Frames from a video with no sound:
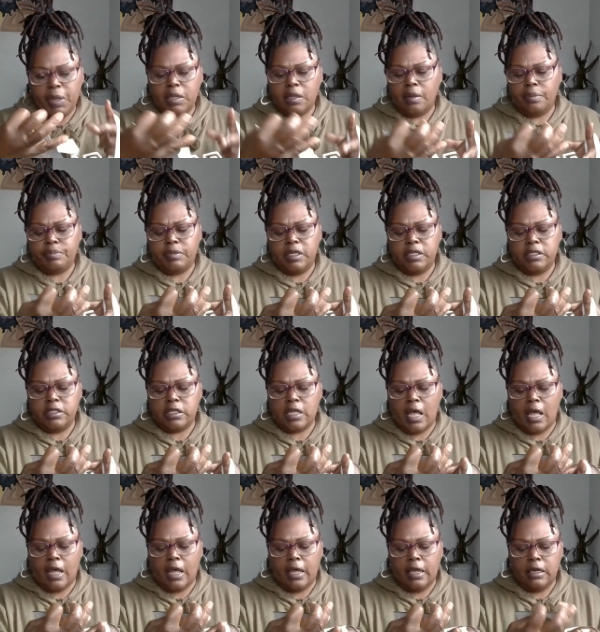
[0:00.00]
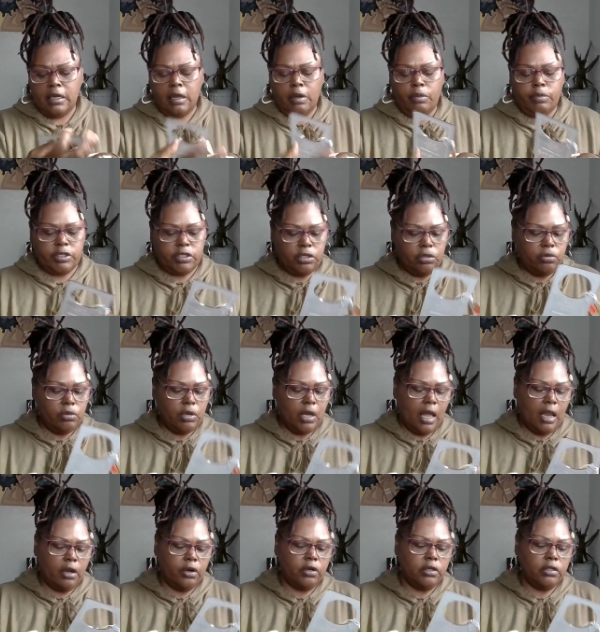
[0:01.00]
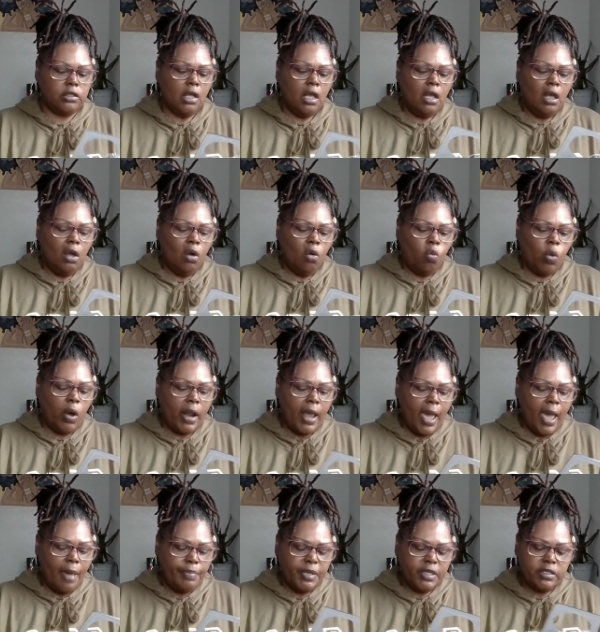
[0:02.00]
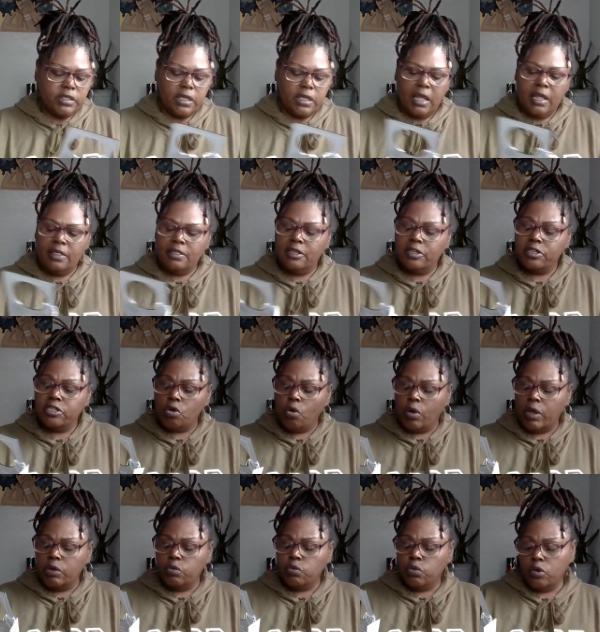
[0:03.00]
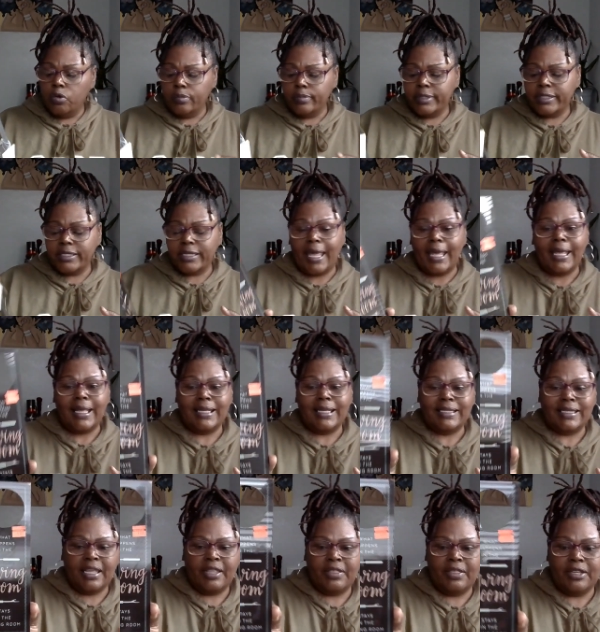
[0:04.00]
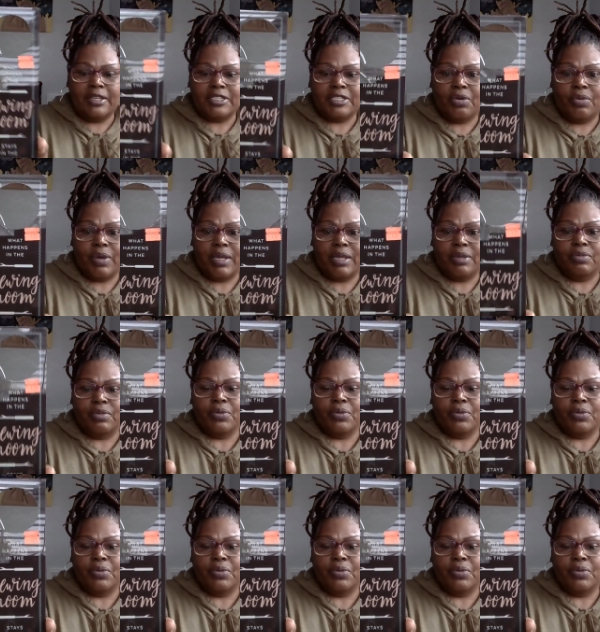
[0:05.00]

picked up this sign that was two dollars. What happens in the sewing room stays in the sewing